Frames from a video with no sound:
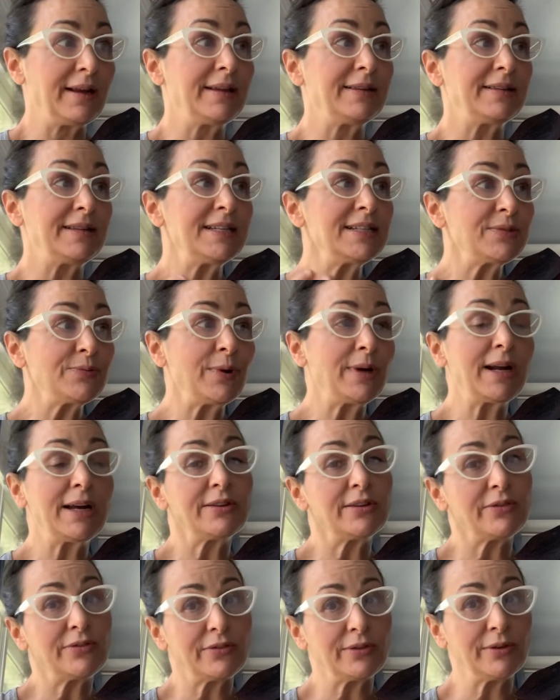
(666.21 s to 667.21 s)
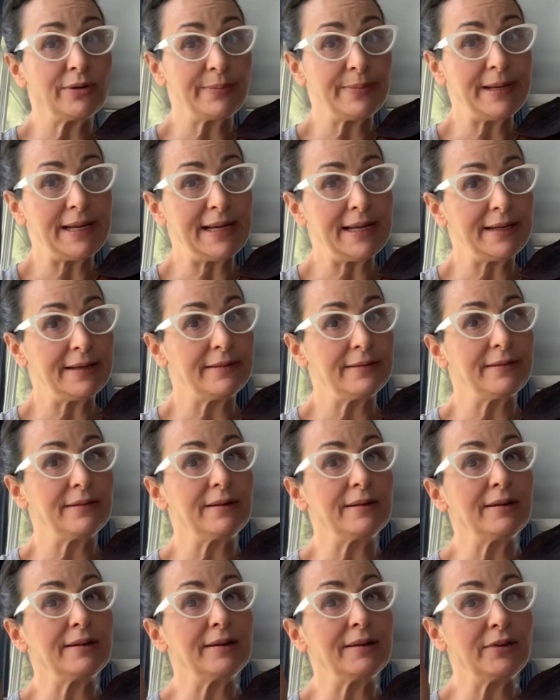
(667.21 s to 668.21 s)
This one on the 3rd beat,
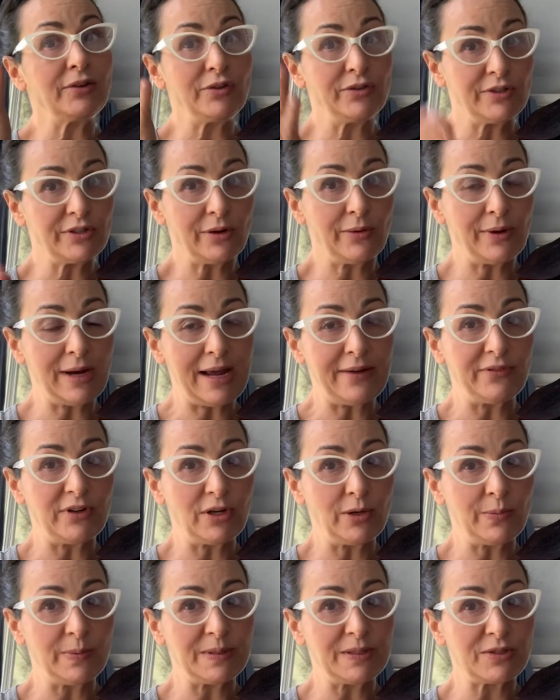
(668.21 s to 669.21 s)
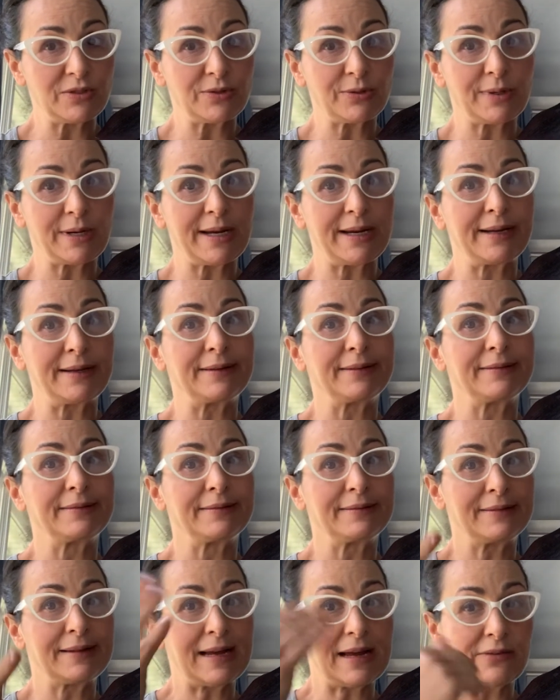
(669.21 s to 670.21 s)
you don't have an open string
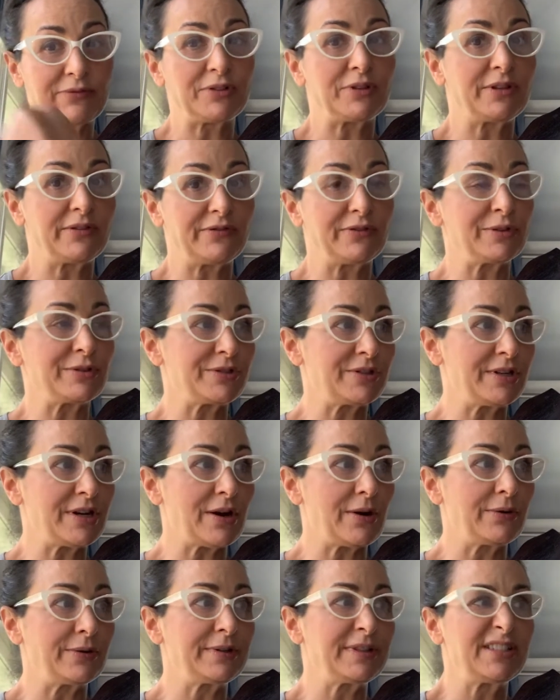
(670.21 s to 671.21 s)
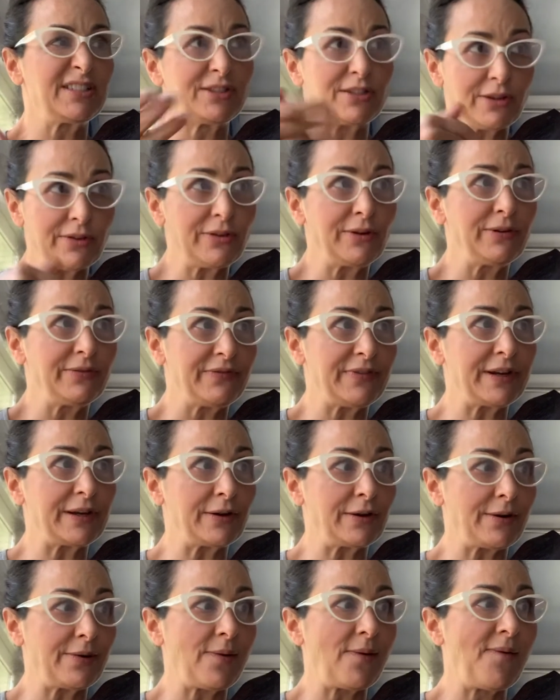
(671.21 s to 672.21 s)
after the first note. It's the 3rd
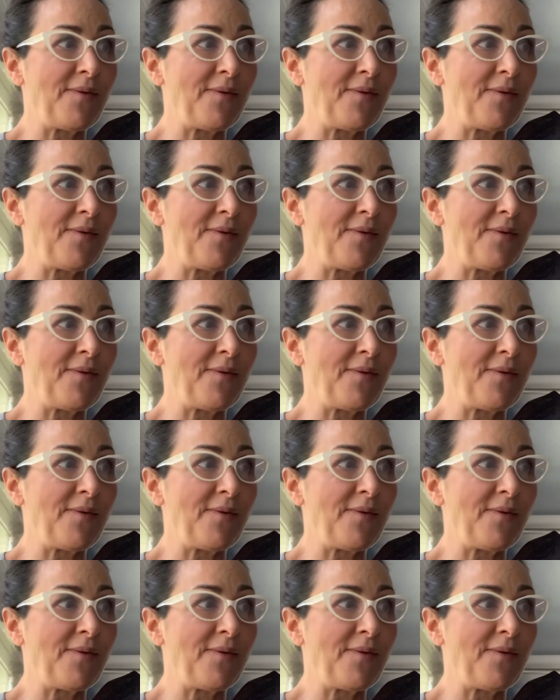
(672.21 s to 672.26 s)
finger.